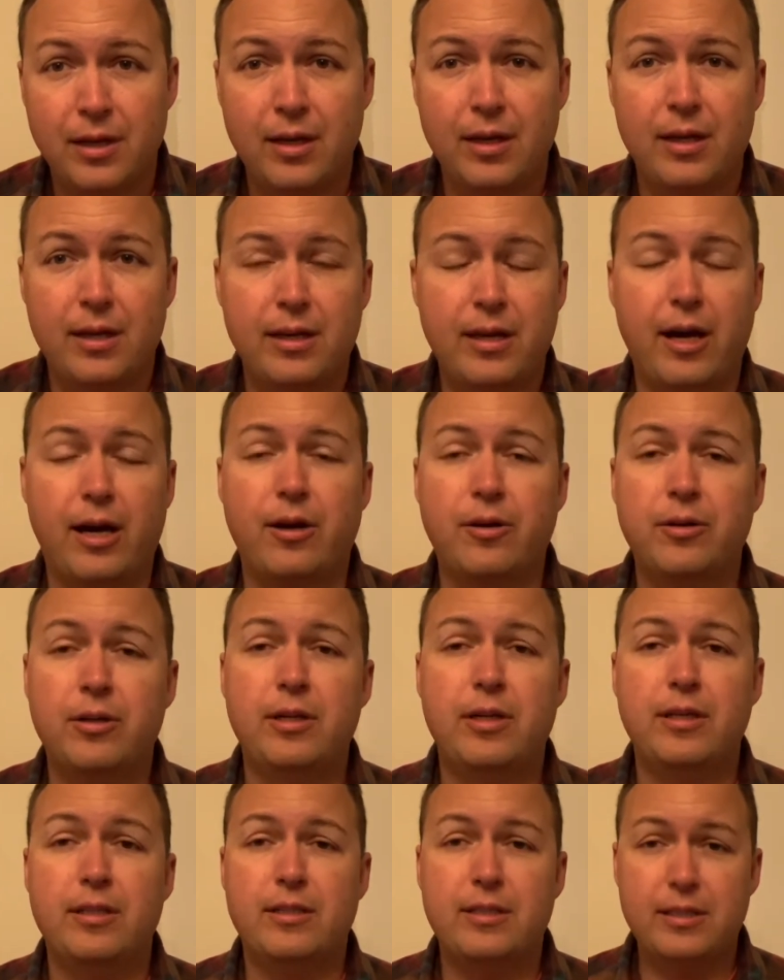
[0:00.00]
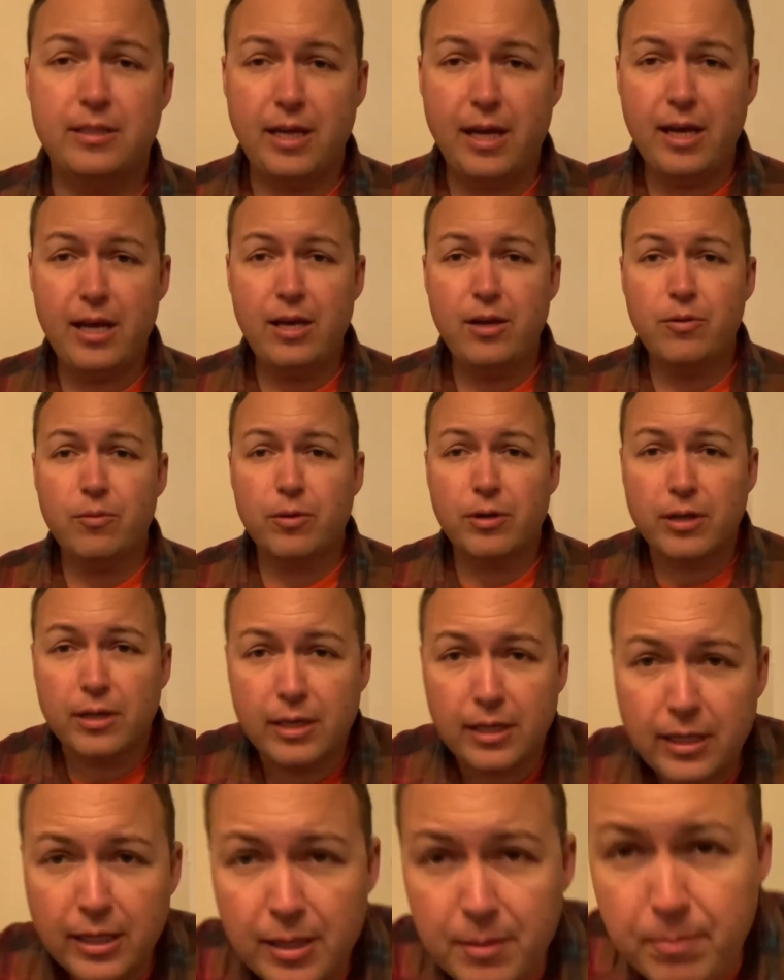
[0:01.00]
Now, today we're going to
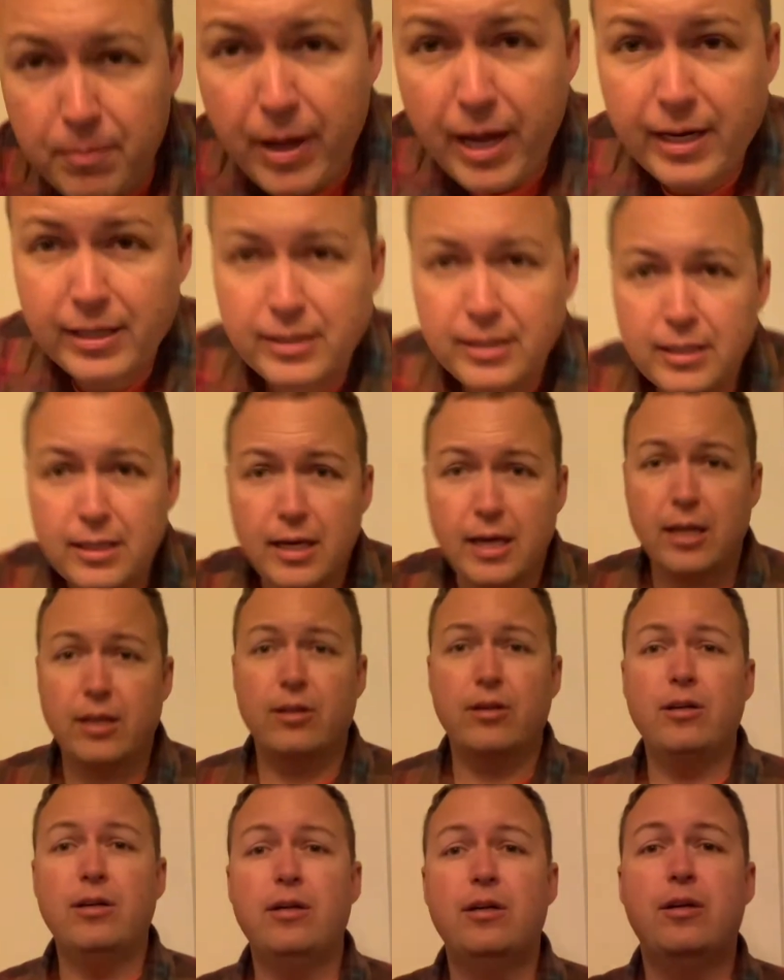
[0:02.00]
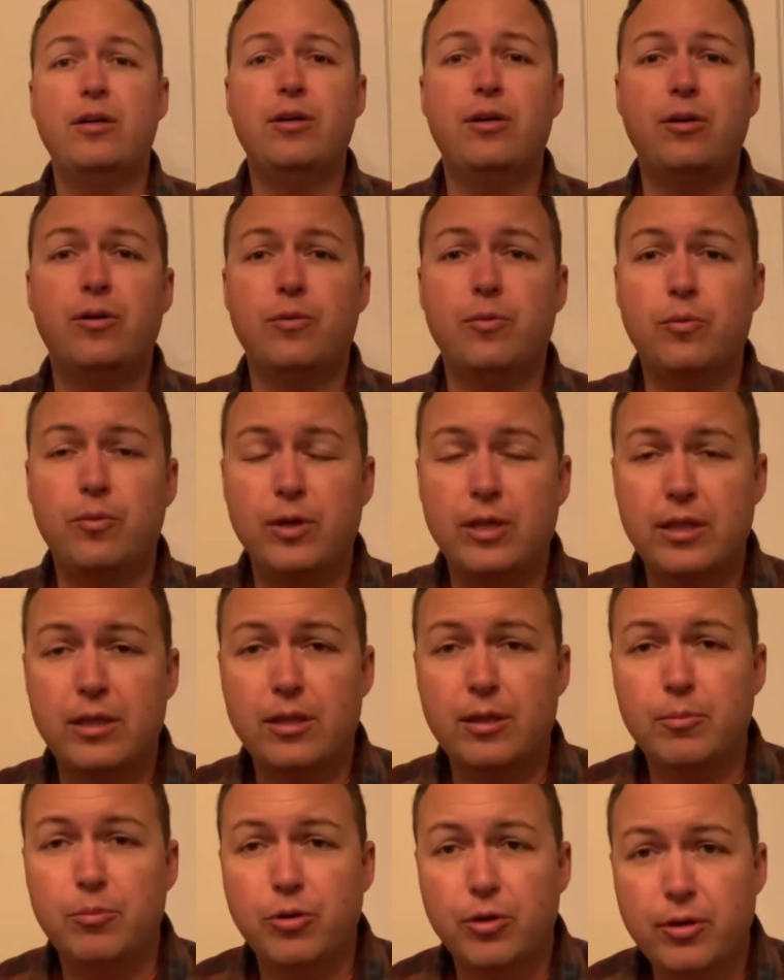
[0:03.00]
get back together with the
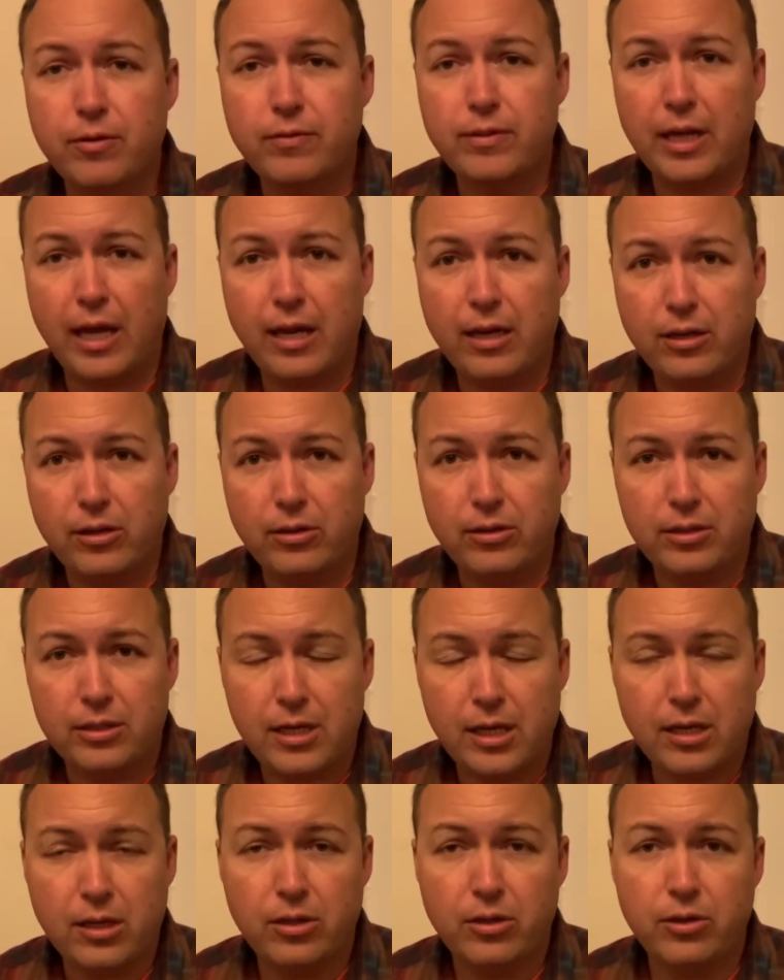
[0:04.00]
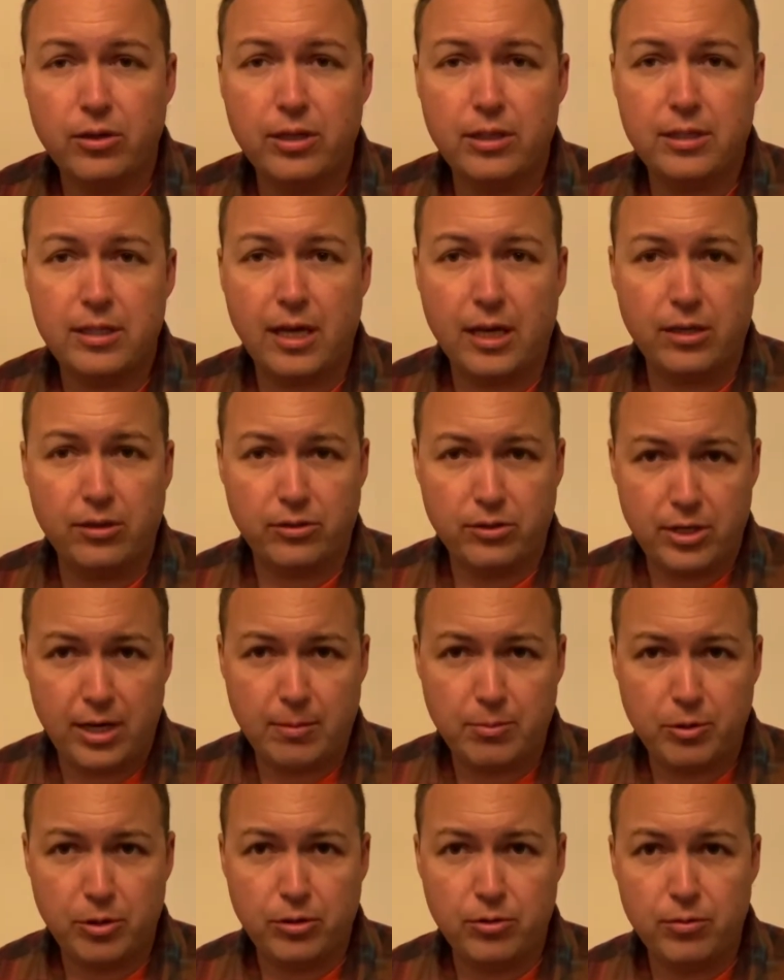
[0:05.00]
book of Daniel and take a look at Daniel
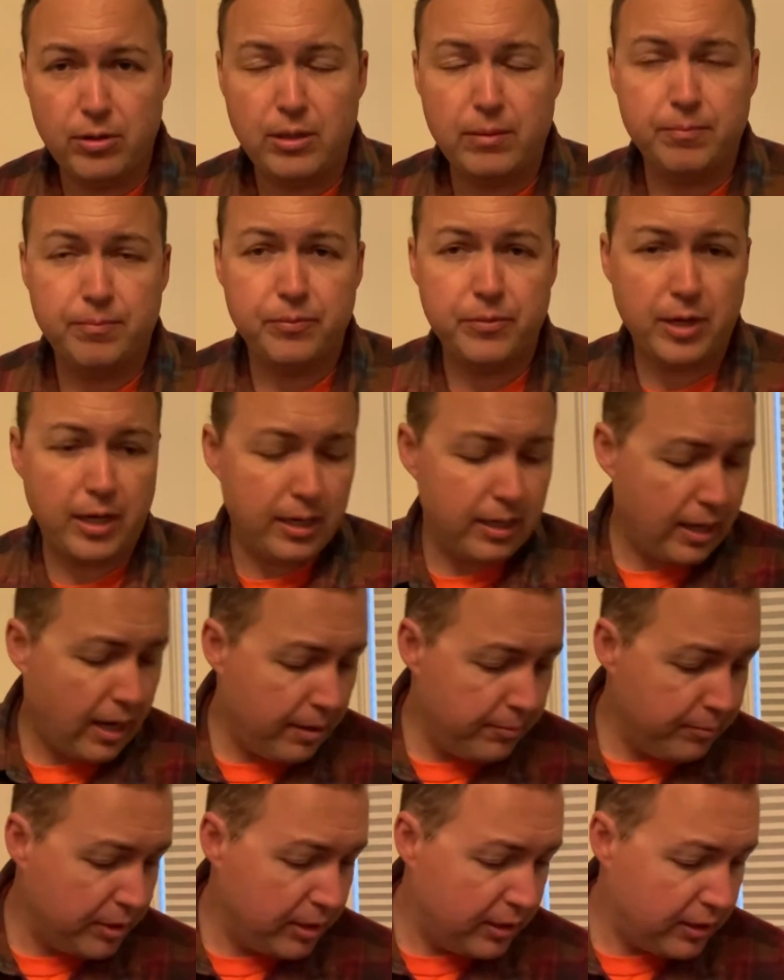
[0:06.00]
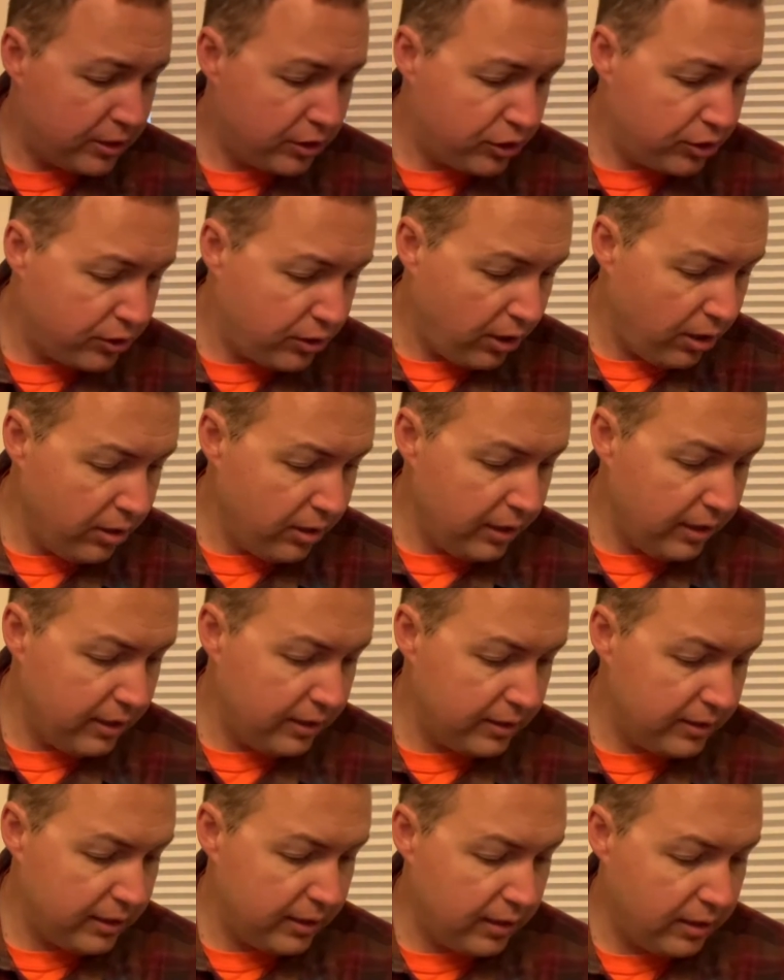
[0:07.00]
chapter 3. And I'm going to start
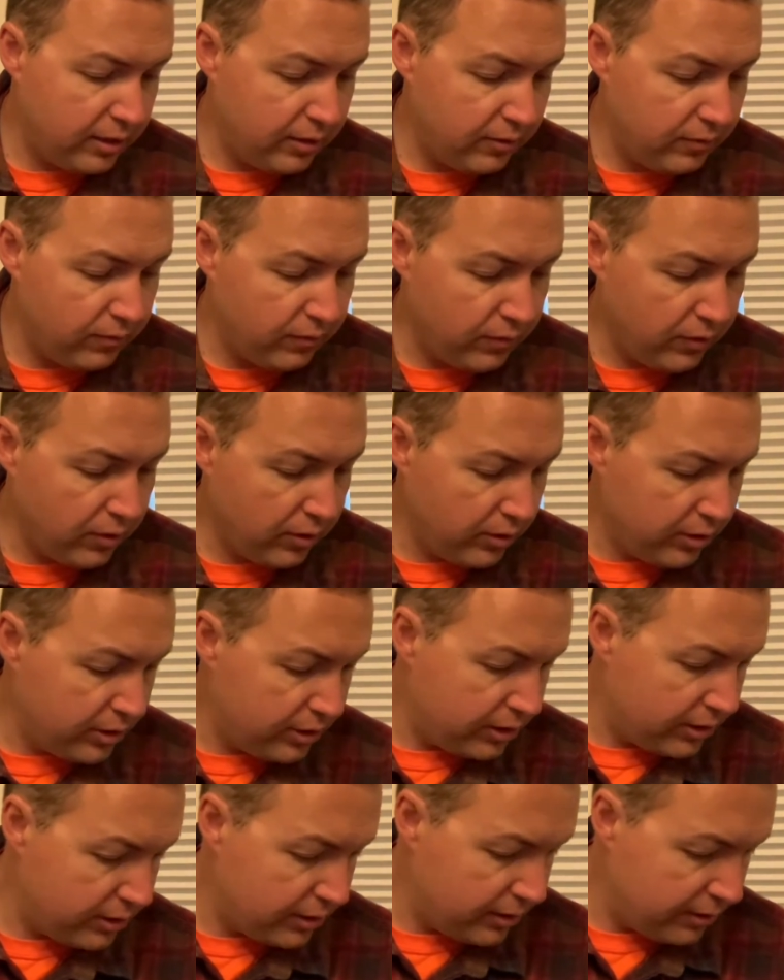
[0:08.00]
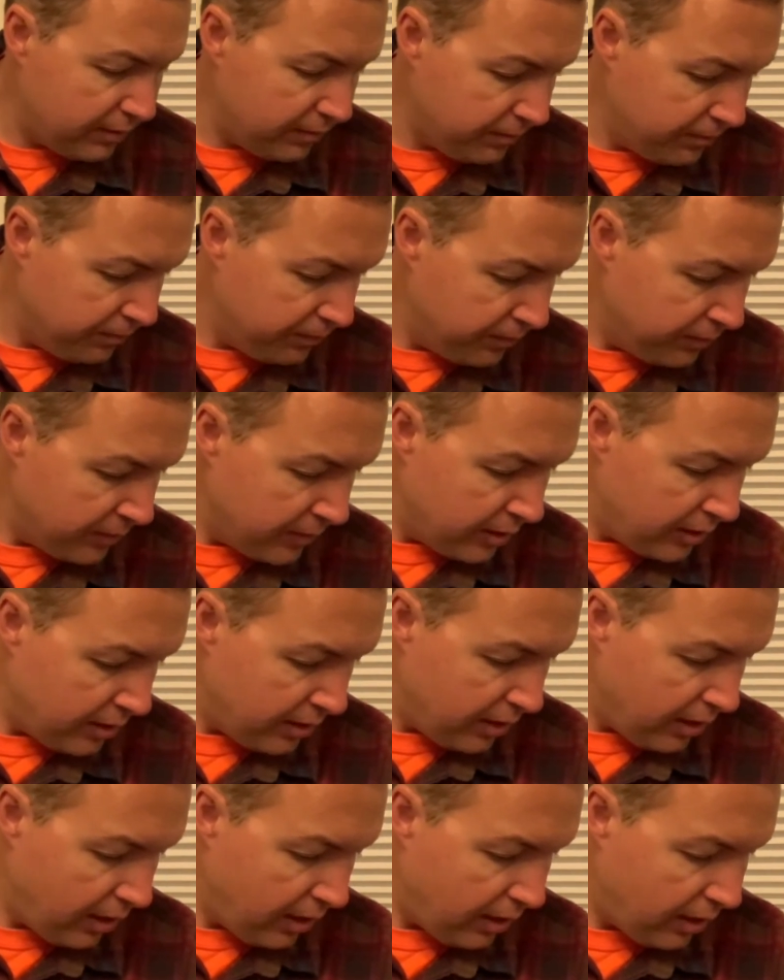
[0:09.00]
us in verse
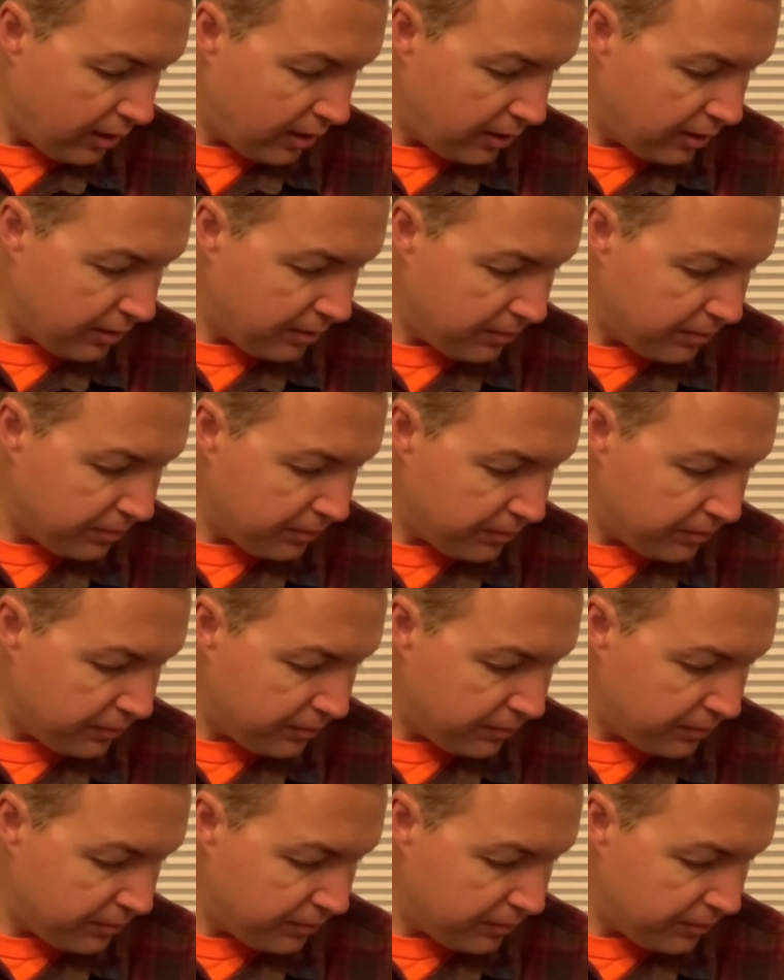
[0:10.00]
um,